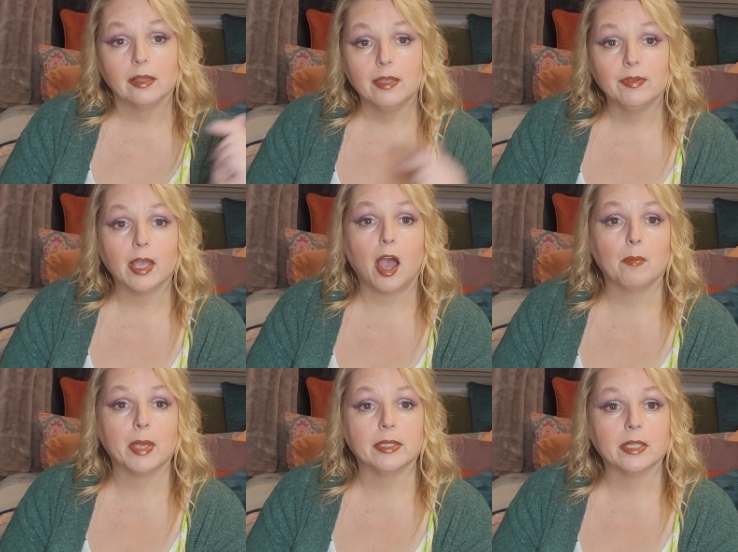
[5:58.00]
Leave a
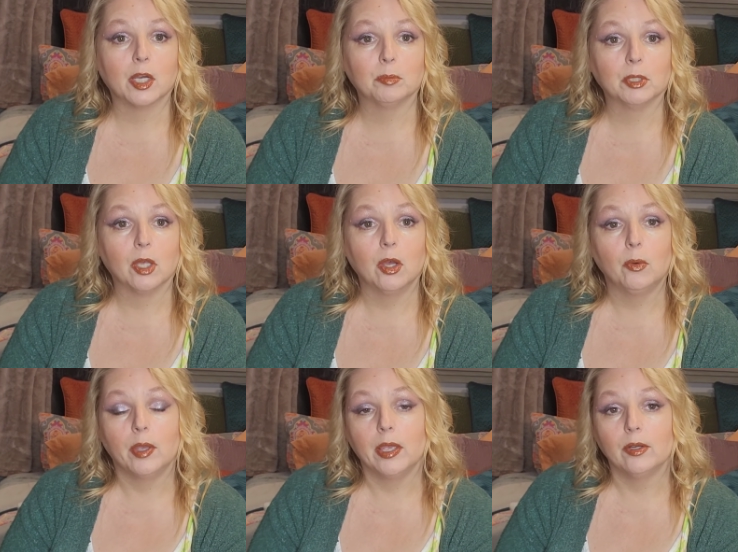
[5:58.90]
comment down
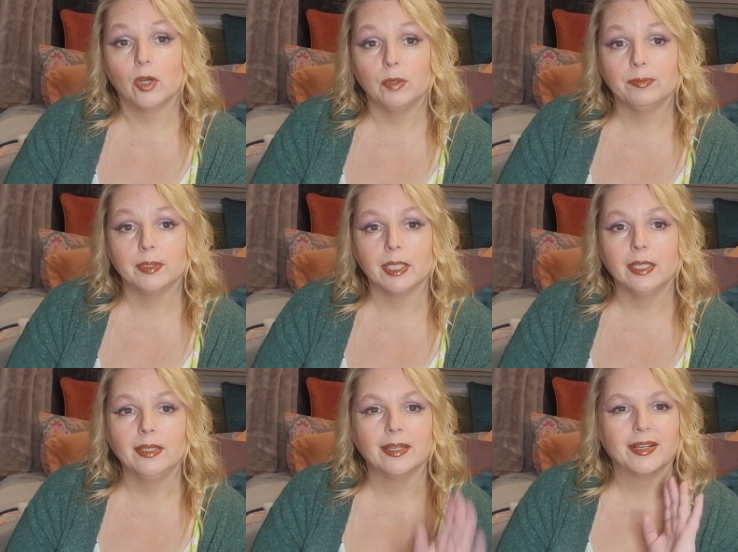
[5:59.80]
below, and
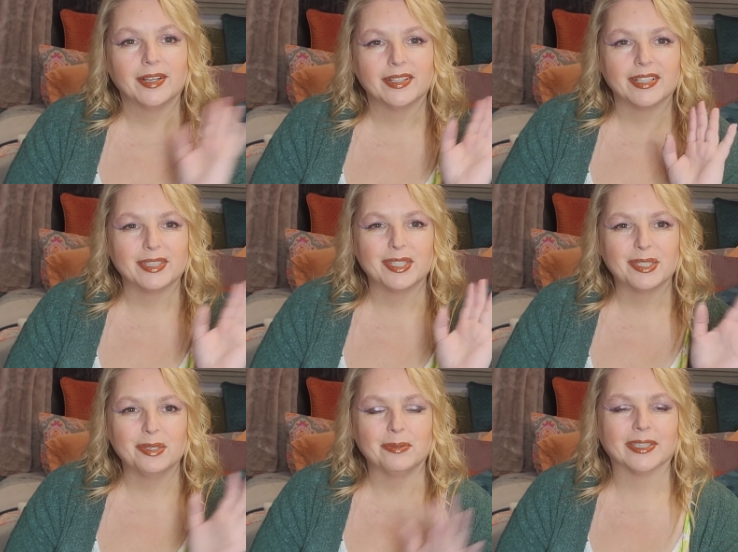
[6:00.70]
hopefully I'll see you
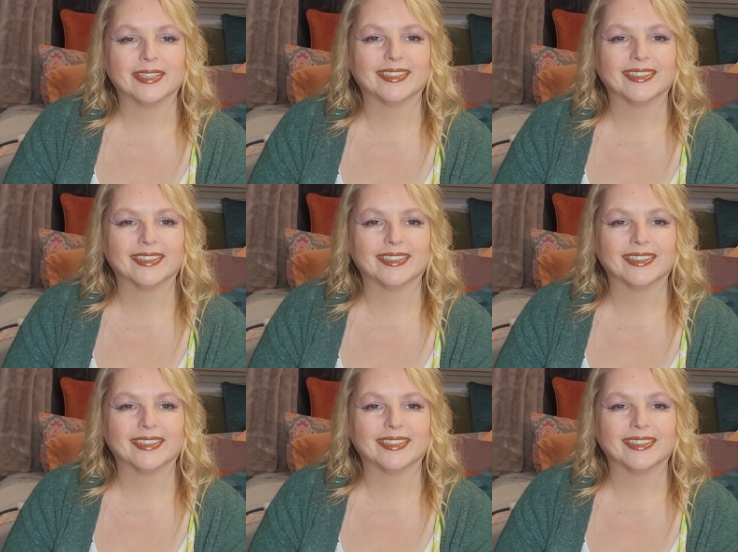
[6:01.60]
soon.